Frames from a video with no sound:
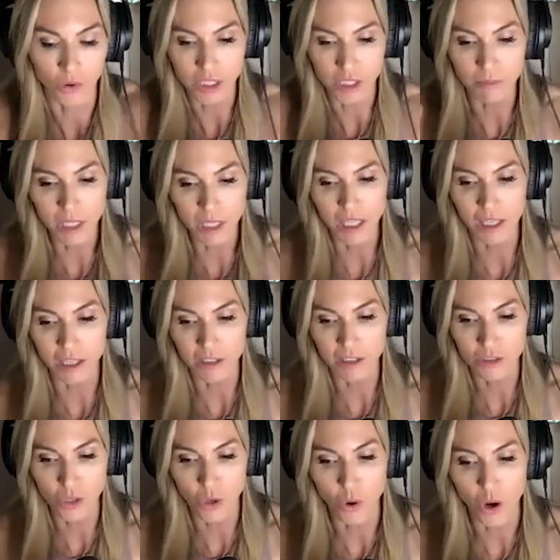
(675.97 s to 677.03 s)
to me,
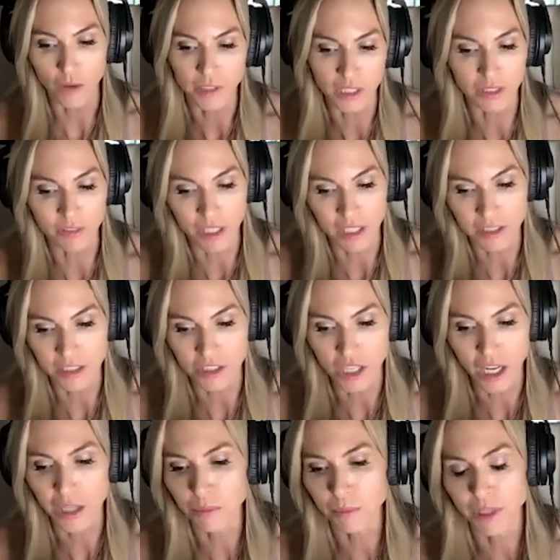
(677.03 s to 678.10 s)
so often, even as a
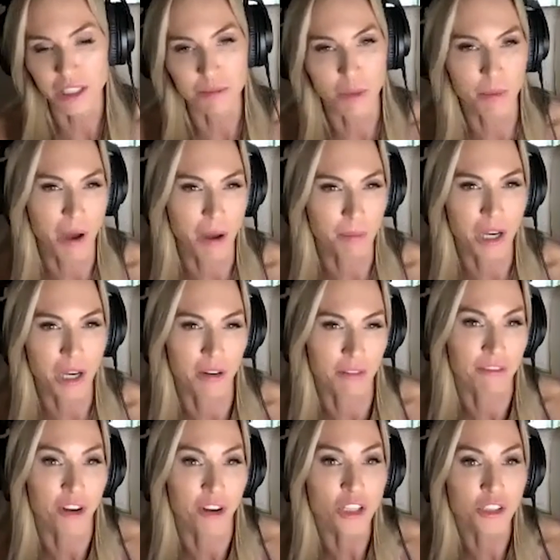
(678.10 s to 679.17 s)
child, because my mom kind of
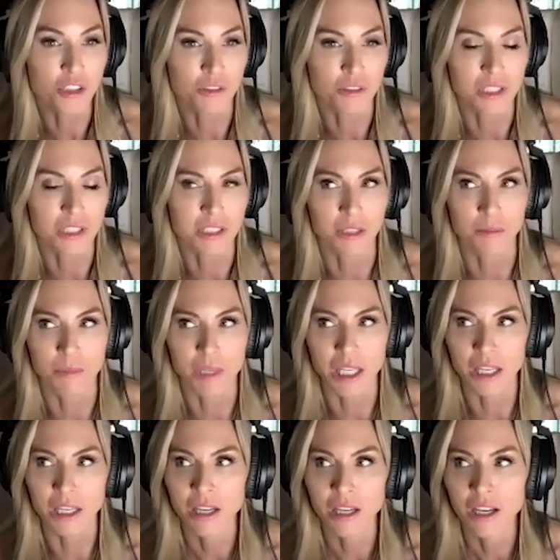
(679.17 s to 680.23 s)
fostered this in
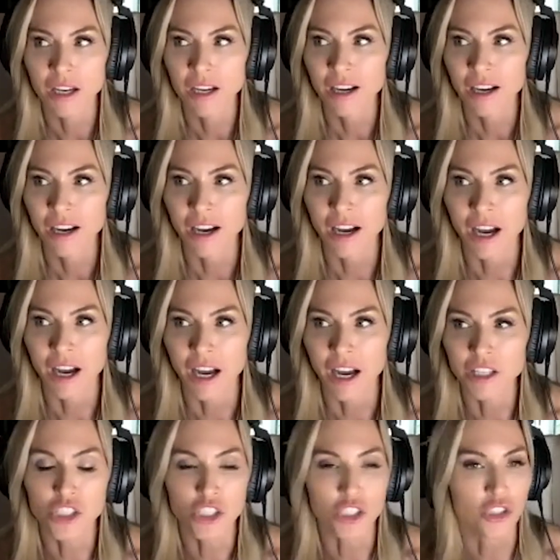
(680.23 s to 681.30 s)
me, I
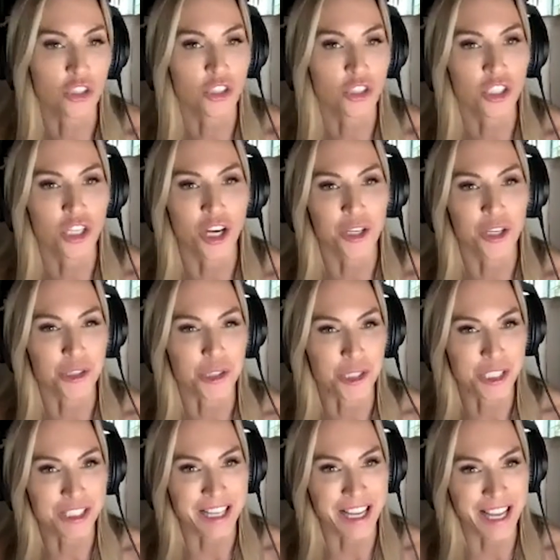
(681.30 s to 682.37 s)
just couldn't
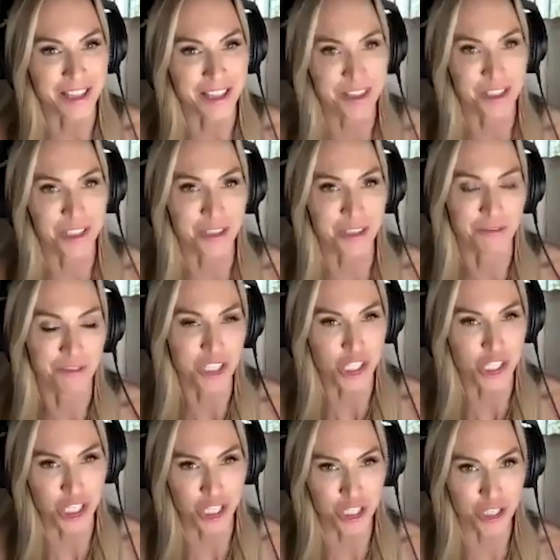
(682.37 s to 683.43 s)
understand the
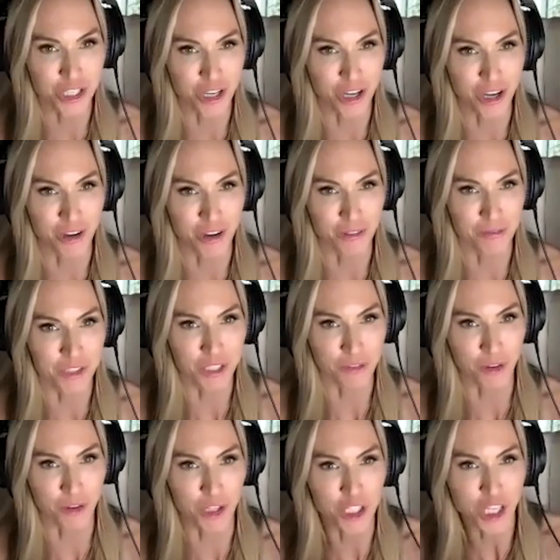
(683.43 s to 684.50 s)
division of
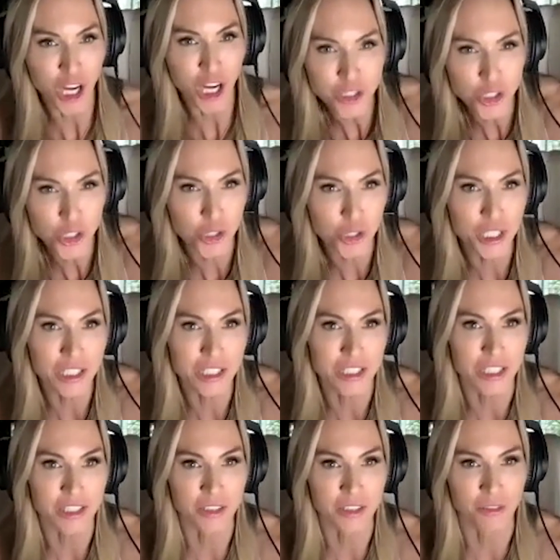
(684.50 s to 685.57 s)
different countries
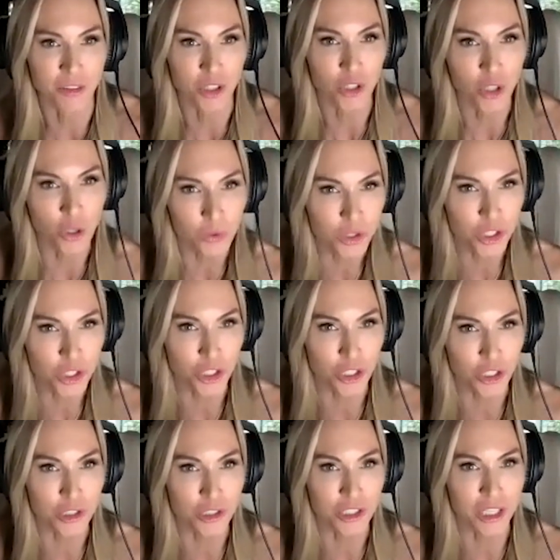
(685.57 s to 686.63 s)
and different
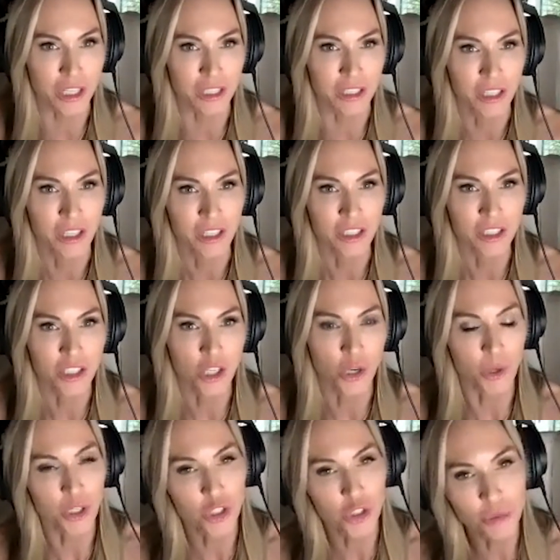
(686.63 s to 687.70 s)
cultures. And,
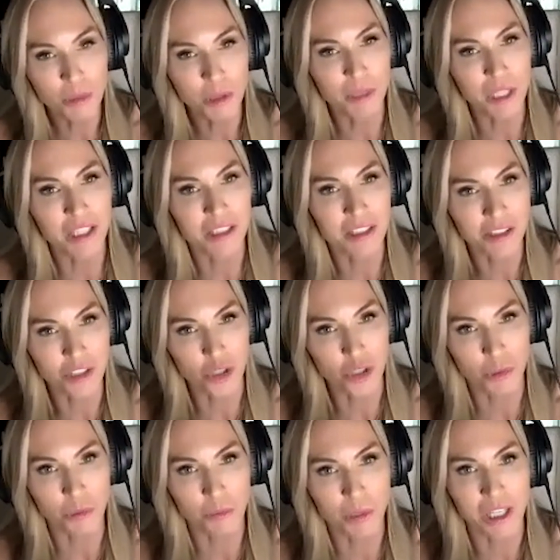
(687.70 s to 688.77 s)
a human being is a
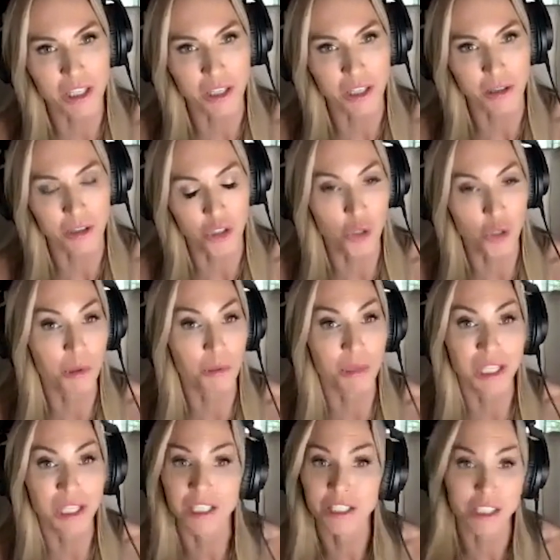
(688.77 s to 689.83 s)
human being. A human
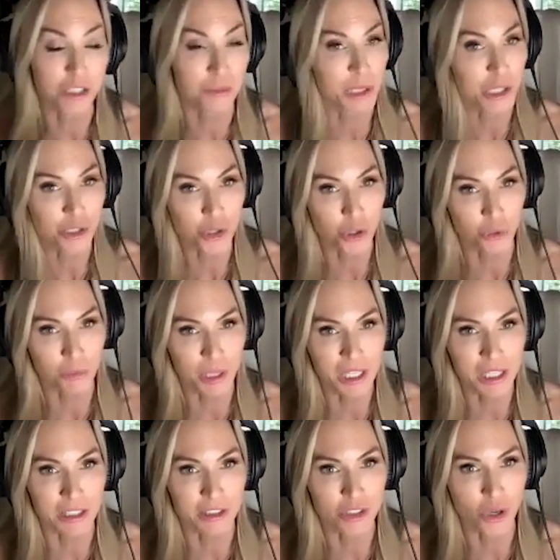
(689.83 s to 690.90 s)
being is a spiritual
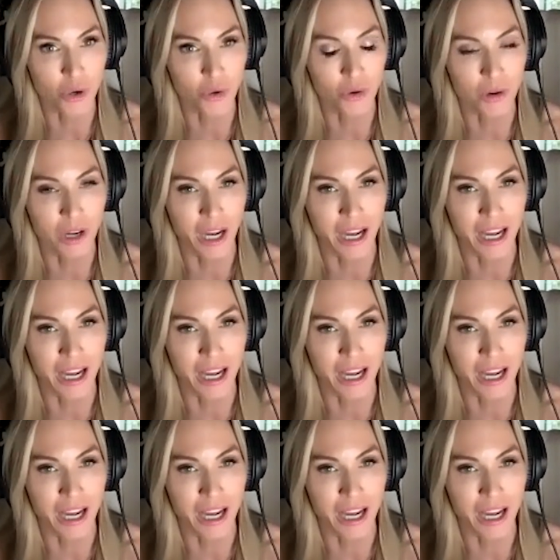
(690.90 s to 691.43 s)
being. So